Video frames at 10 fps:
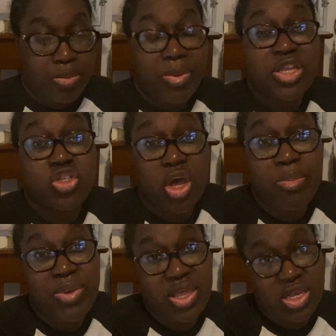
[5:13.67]
My job
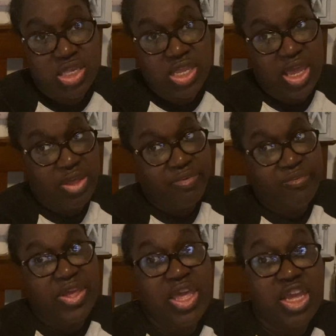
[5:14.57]
made us take
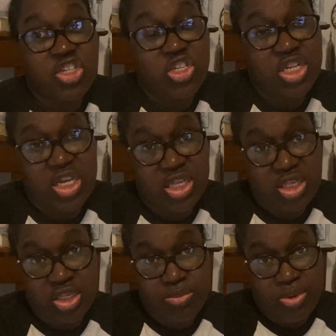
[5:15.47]
vacation days
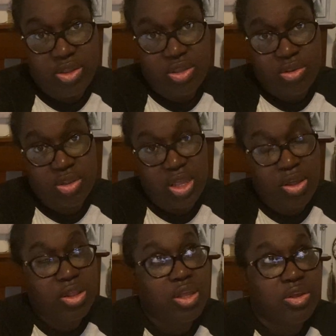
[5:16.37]
this month.
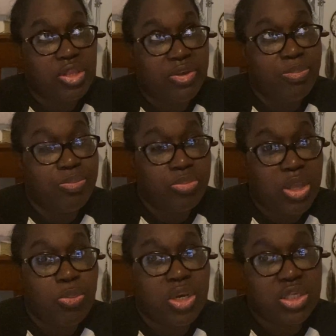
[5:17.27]
They
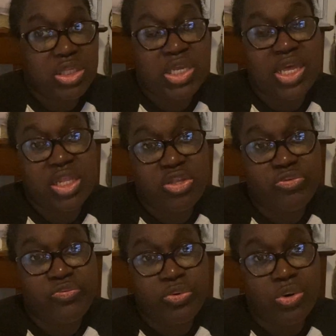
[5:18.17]
want us to take at least
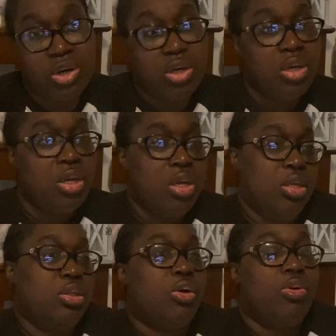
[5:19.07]
4.
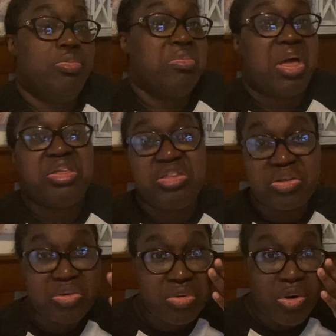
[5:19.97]
So I
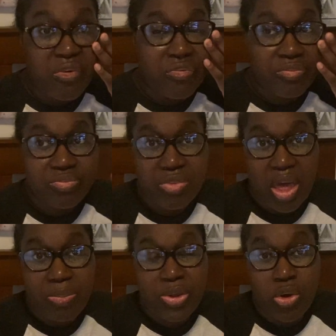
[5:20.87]
took off.
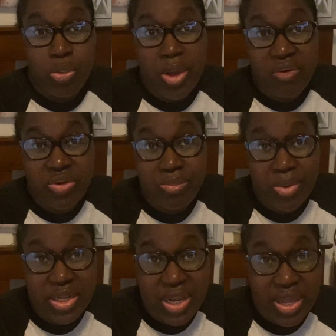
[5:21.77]
I'll be home every
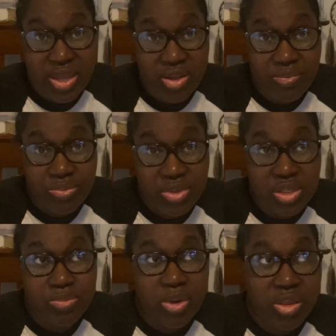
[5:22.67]
Monday
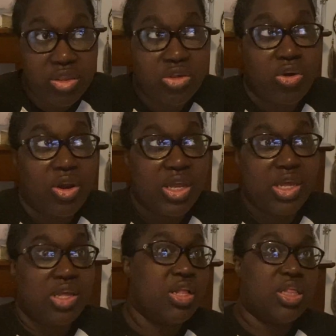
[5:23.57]
this month.
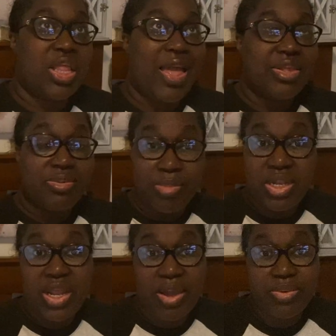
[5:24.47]
Starting last
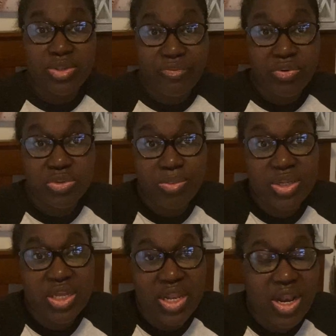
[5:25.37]
Monday was the first
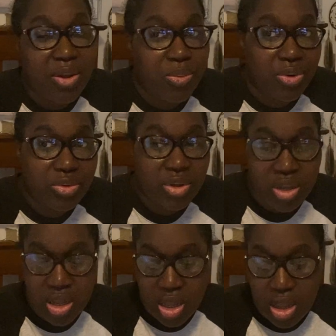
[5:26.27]
Monday that I worked
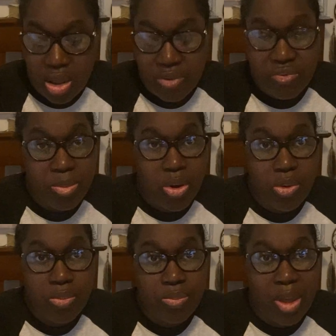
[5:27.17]
from
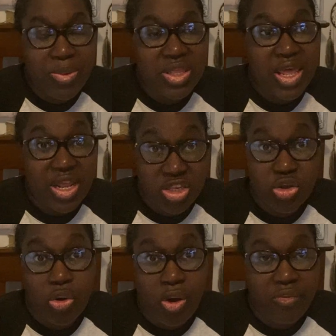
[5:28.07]
home. I mean that I
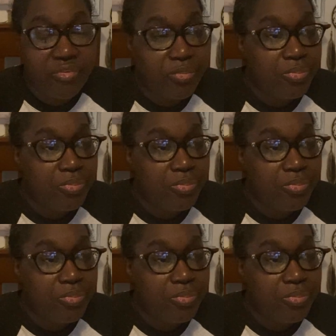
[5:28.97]
took off.